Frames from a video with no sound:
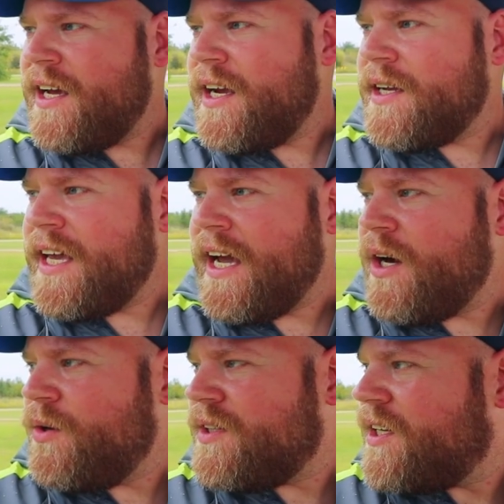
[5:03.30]
I
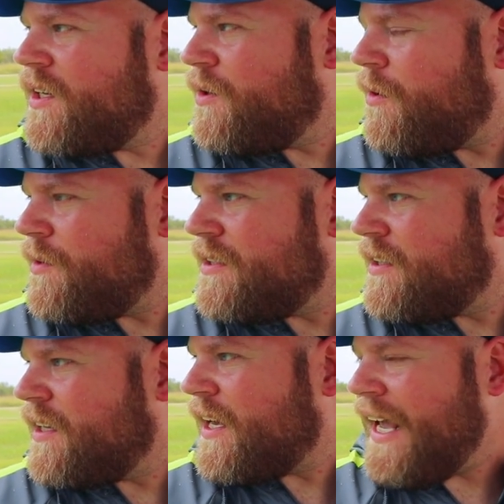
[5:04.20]
count
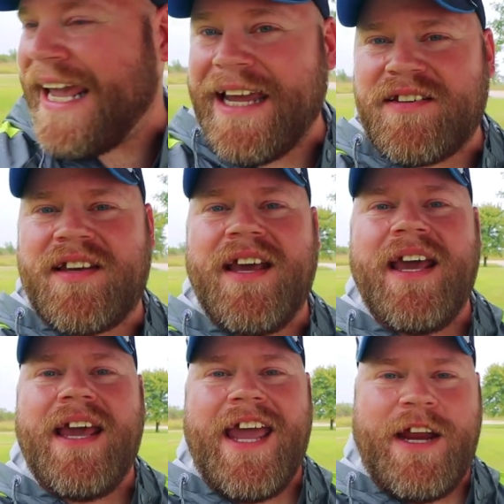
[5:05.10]
8.
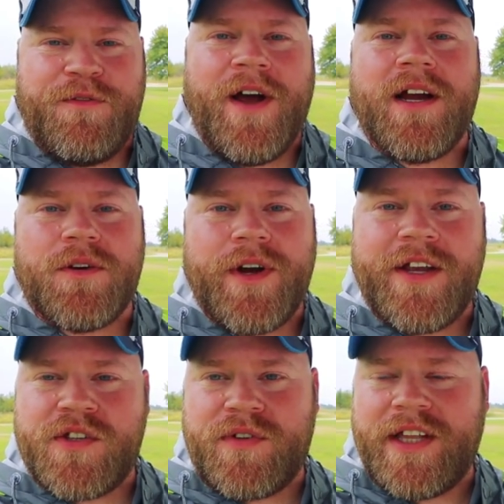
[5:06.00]
8 fire
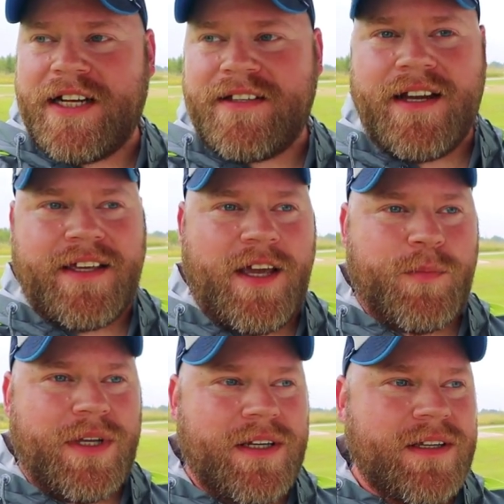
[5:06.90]
rings for like tent
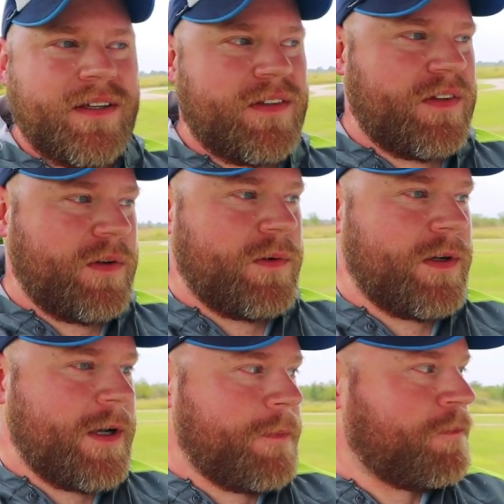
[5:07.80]
camping.
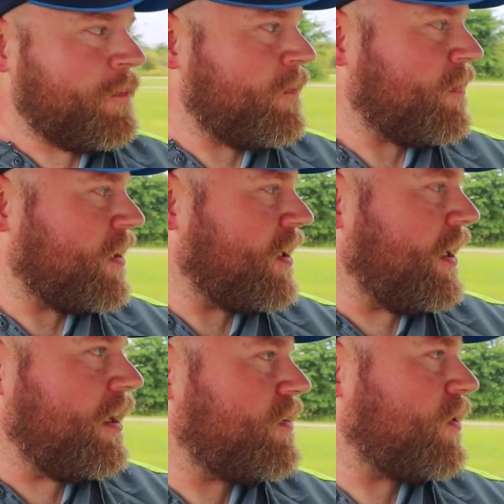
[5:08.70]
So
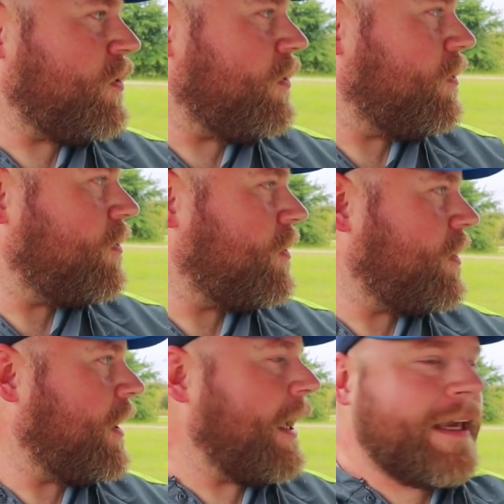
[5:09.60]
that's cool.
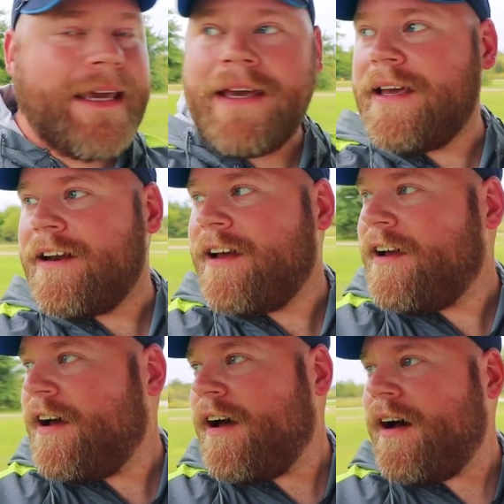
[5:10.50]
Again,
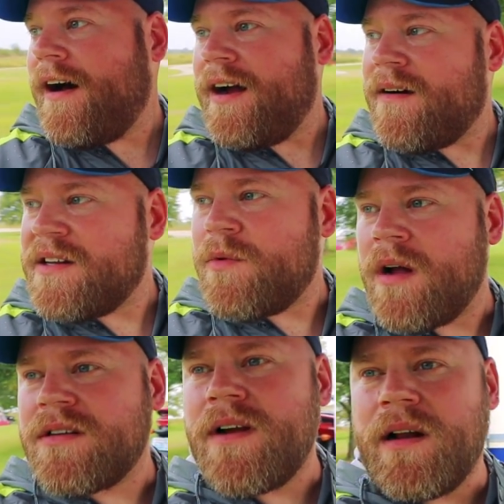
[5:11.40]
I already
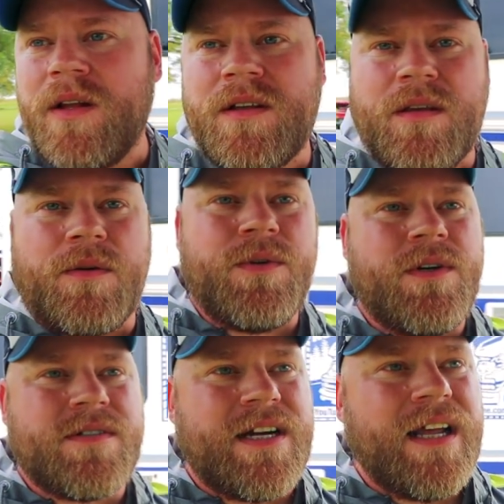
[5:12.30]
walked around and looked at the
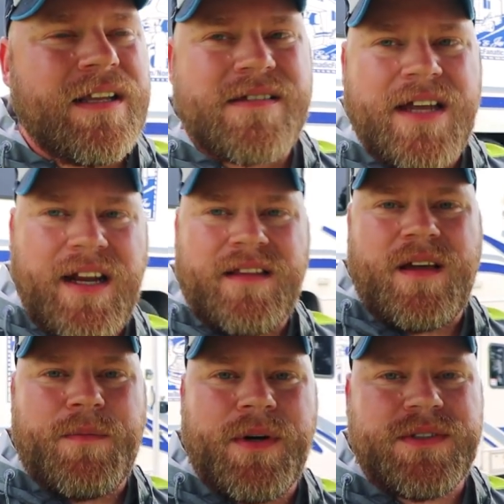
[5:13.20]
rules and I didn't see
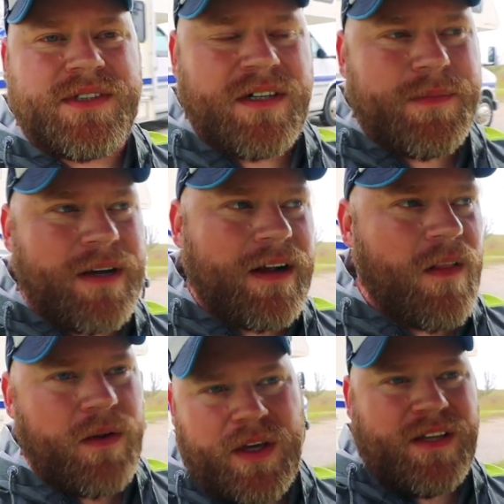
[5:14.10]
anything posted about how
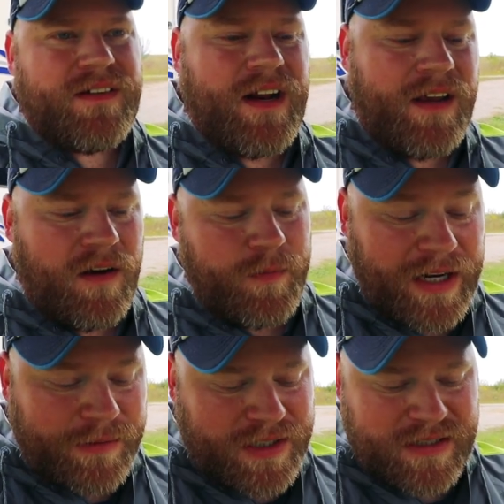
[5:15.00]
long you can stay here,
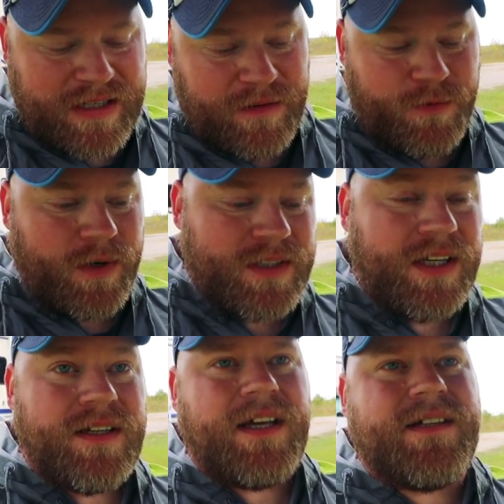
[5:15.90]
but I would just say
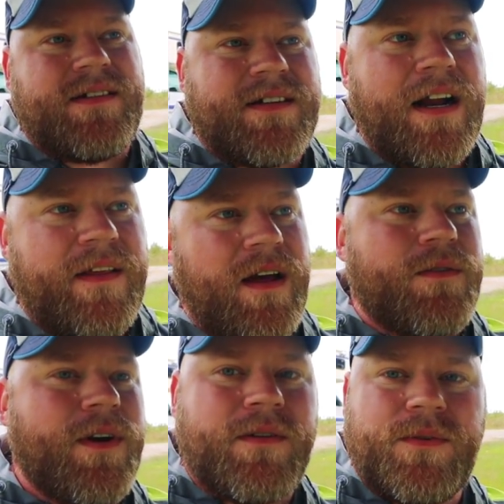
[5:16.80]
14 days. It's kind of the
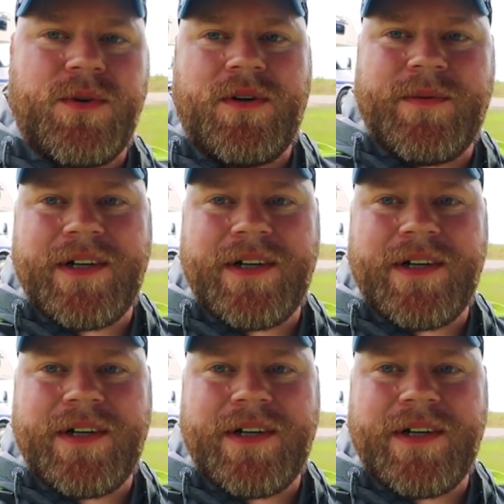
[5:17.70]
unwritten rule,